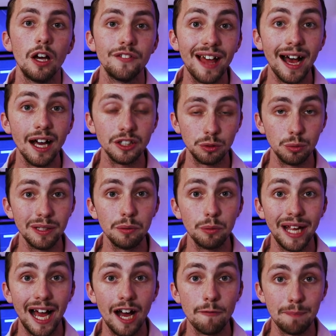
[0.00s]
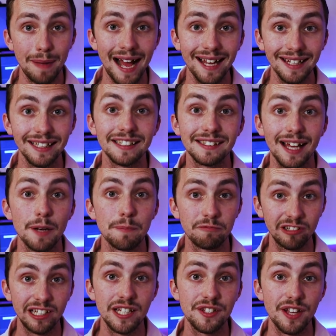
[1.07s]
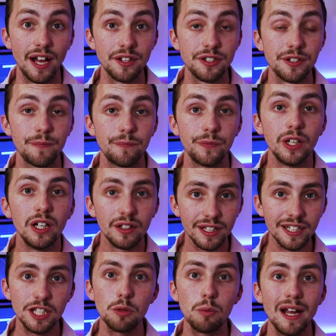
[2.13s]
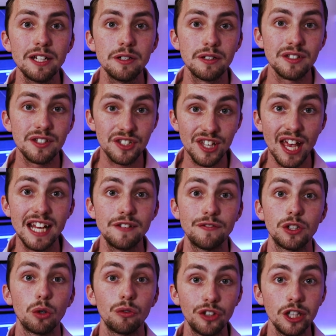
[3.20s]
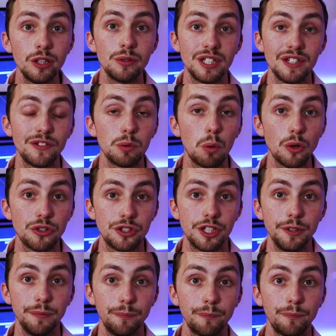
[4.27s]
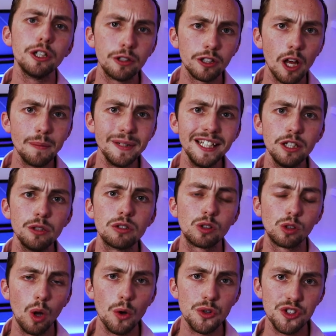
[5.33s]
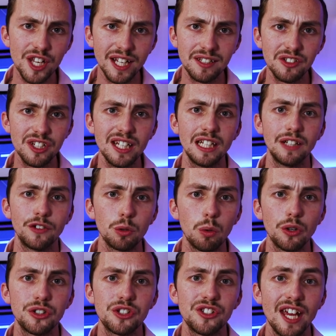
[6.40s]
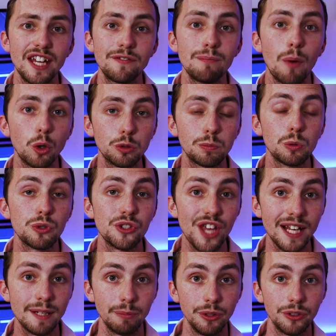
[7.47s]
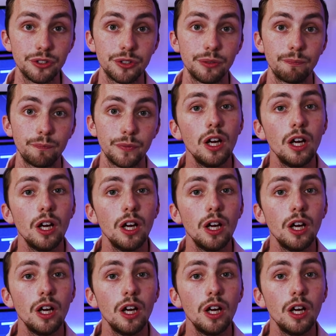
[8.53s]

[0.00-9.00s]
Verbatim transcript: Now we have palettes and presets. This is where you can save your views if you want to. You can only use slot 16 if you want to save multiple segments.